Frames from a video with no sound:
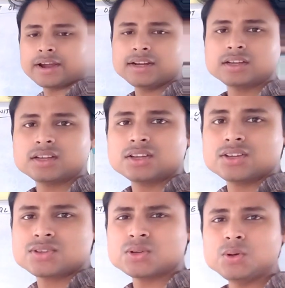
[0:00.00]
right?
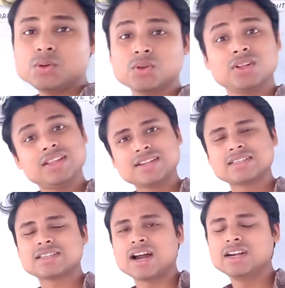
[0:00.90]
So
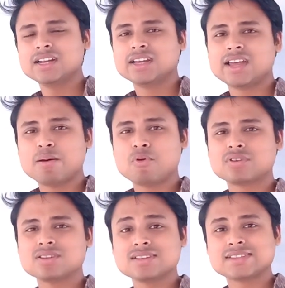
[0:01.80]
let's start
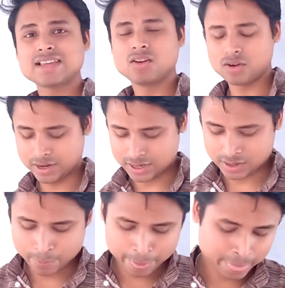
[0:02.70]
about the cell
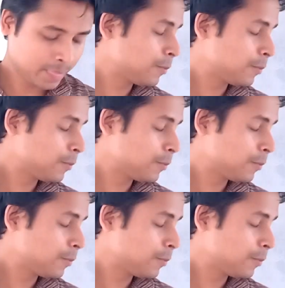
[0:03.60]
organelle.